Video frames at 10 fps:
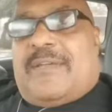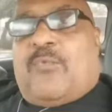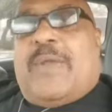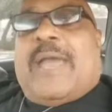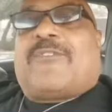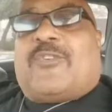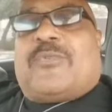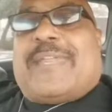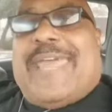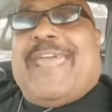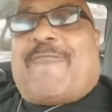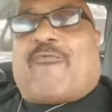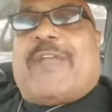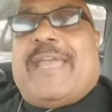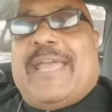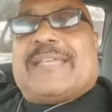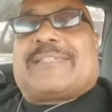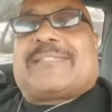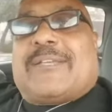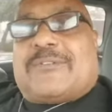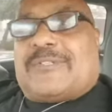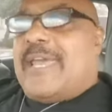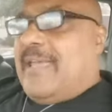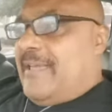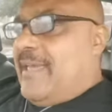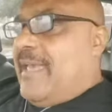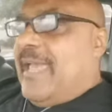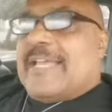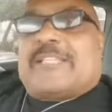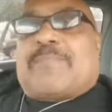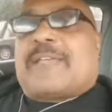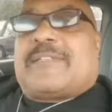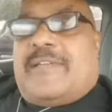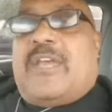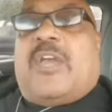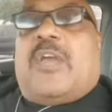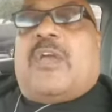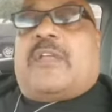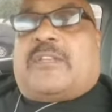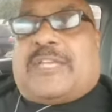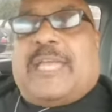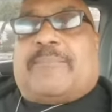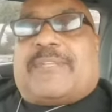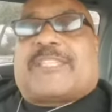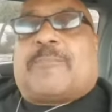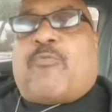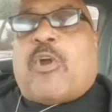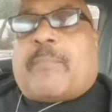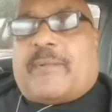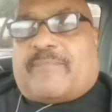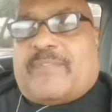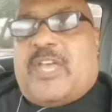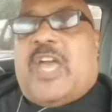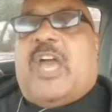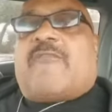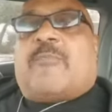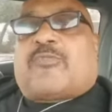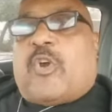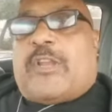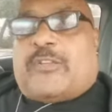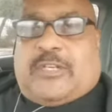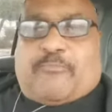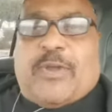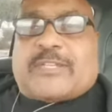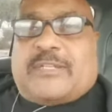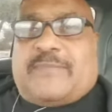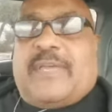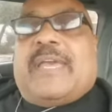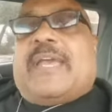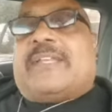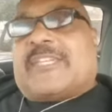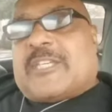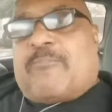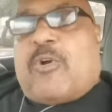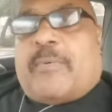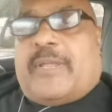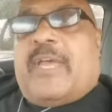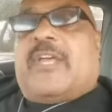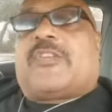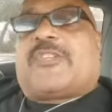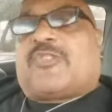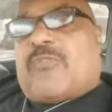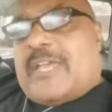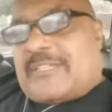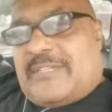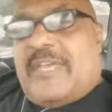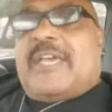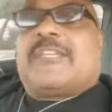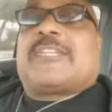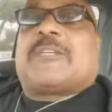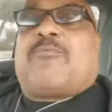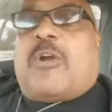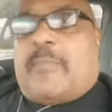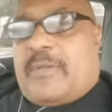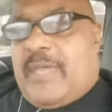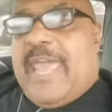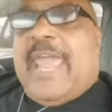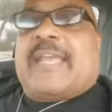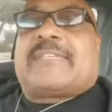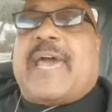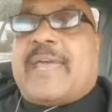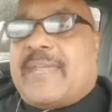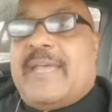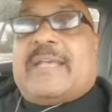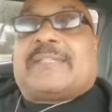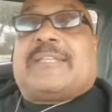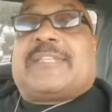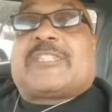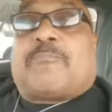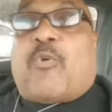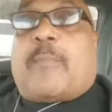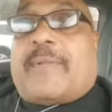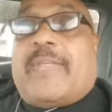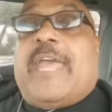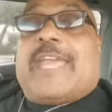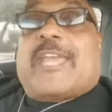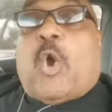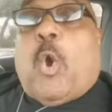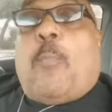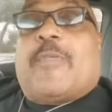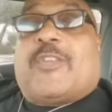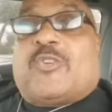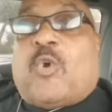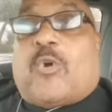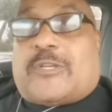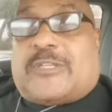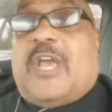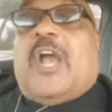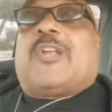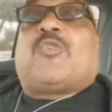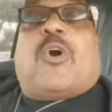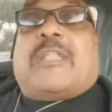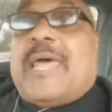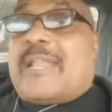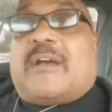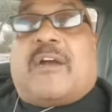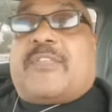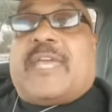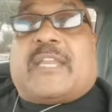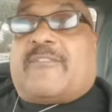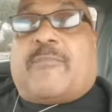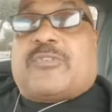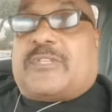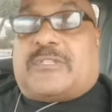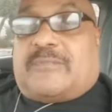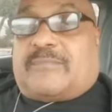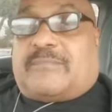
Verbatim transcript: We have to do that every single day, especially to keep disappointment from turning into depression, disappointment to stress, disappointment, anxiety. See, disappointment can open the doors to a lot of other negative emotions.